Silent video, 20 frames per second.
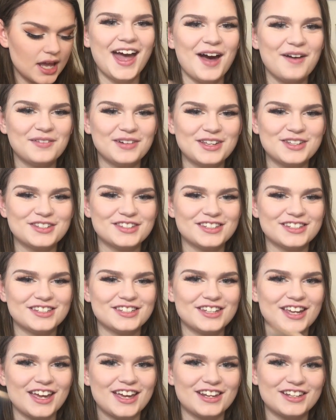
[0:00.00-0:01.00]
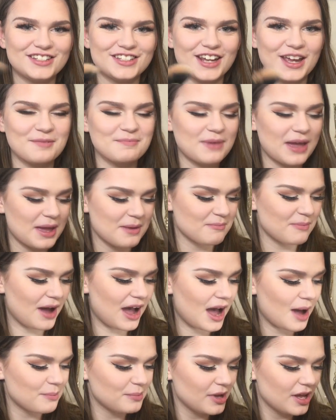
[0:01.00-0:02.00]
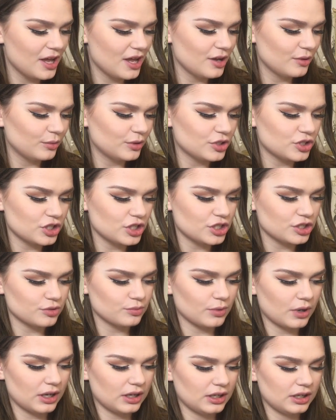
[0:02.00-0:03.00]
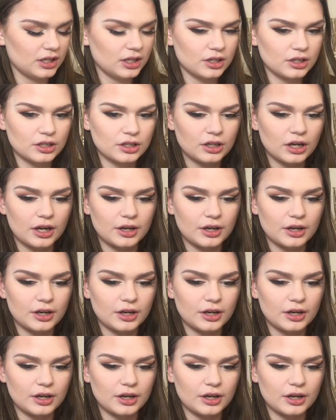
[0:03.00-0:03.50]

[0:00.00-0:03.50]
I'm going to use the shade Champagne Pop, which is right here.